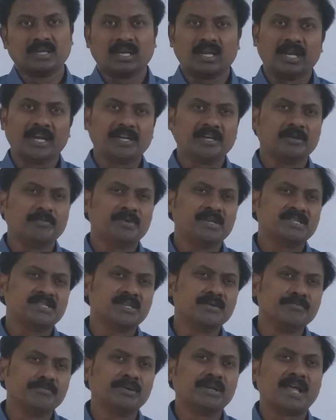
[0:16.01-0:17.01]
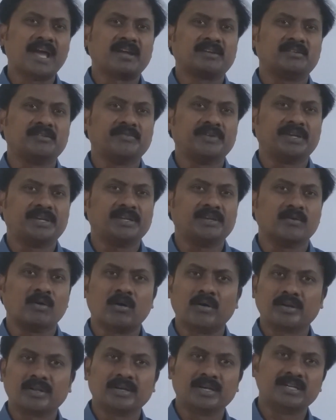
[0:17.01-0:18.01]
Let it be a simple activity
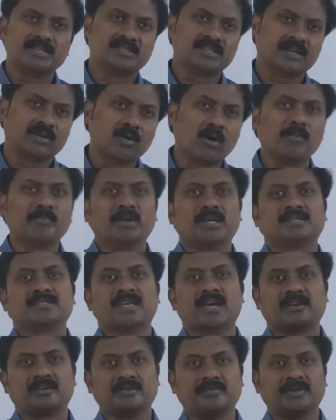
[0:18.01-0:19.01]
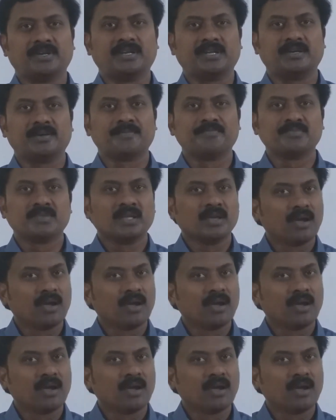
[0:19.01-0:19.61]
or it's a complex activity,